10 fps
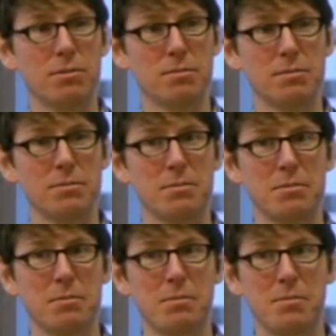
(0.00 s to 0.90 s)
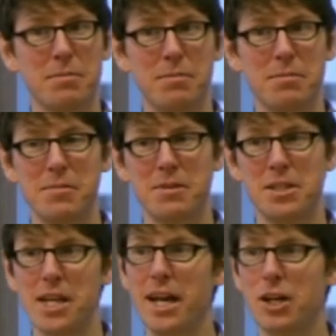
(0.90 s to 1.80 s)

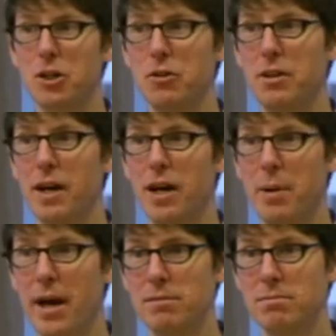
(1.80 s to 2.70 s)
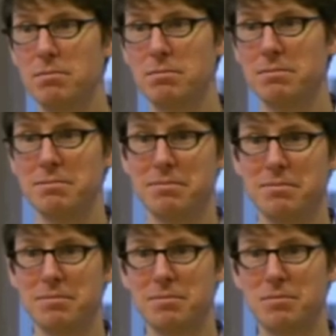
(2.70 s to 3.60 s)
does that include the iPad?
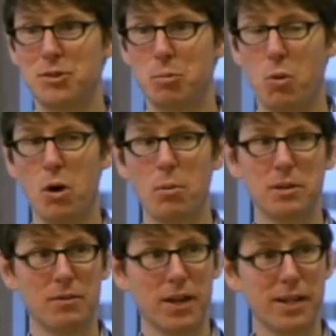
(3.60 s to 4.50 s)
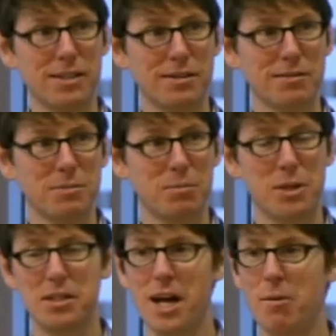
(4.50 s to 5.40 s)
It's a portable device,
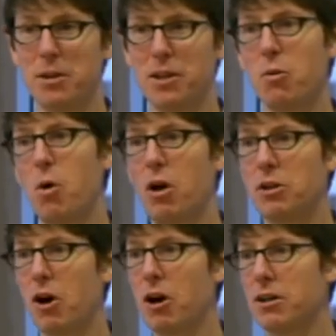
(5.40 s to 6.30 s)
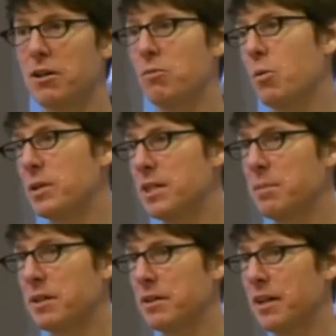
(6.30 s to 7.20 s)
but it's not within the walled garden of what we
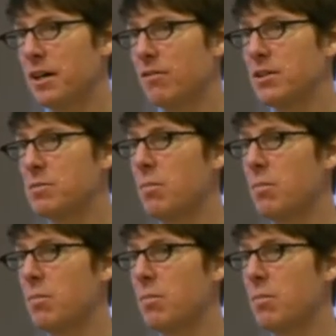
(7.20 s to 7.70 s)
typically think of as,